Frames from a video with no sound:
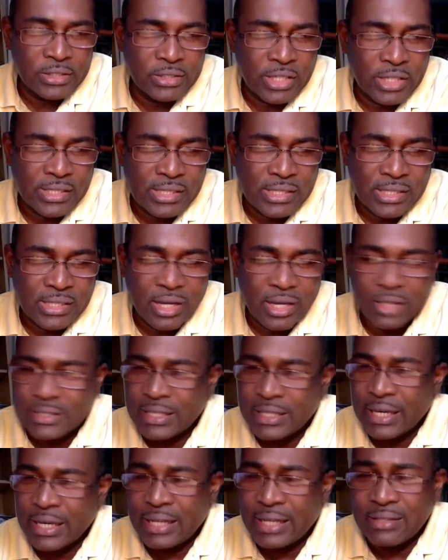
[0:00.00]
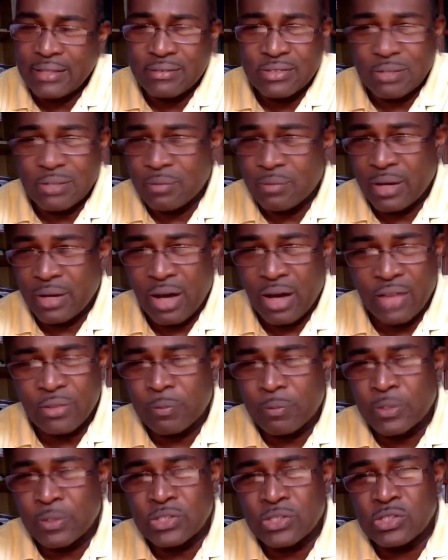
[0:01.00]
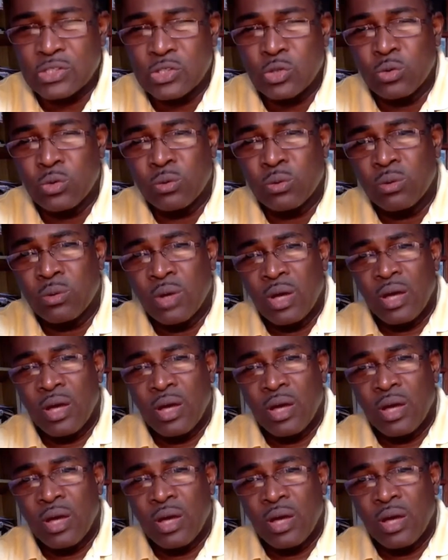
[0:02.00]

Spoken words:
Justice Conte, and some other persons who